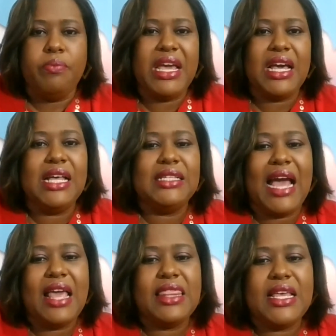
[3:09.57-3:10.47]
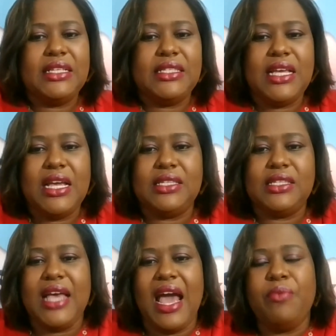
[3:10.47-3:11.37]
because I think
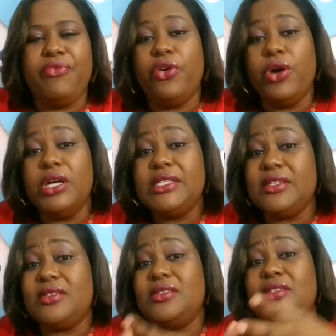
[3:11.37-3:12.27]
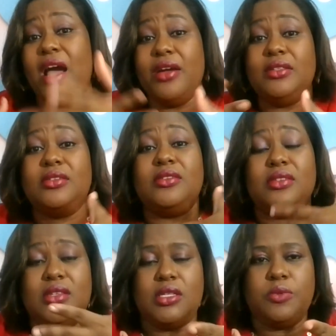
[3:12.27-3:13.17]
it's time for us to start
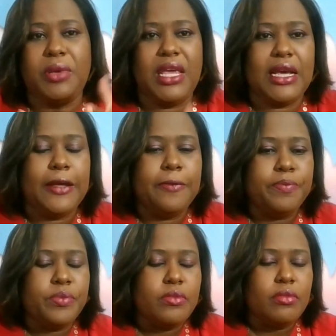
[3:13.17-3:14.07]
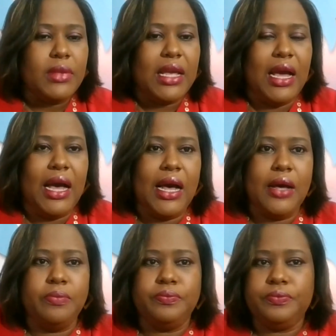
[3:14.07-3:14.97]
to speak.
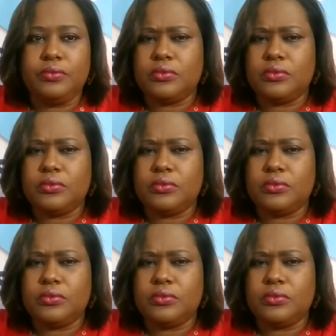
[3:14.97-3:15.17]
I'm